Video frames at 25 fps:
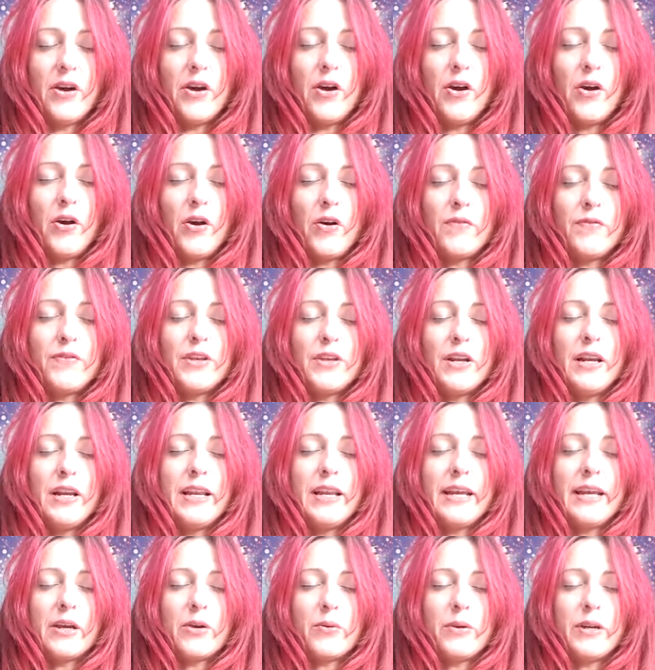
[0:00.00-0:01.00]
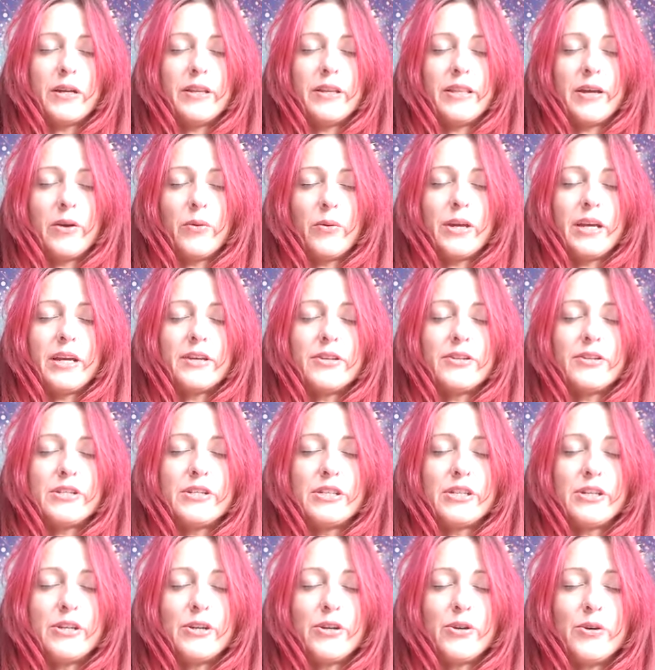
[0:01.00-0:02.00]
of the liquid that we
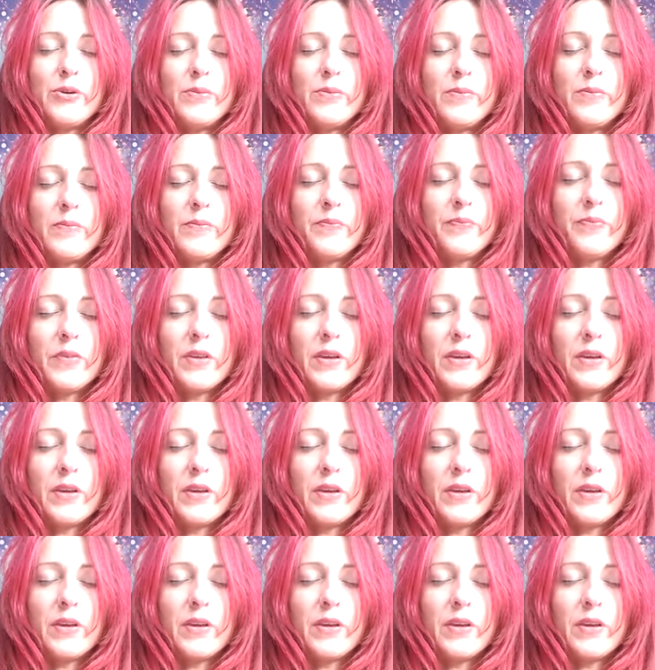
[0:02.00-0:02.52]
consume,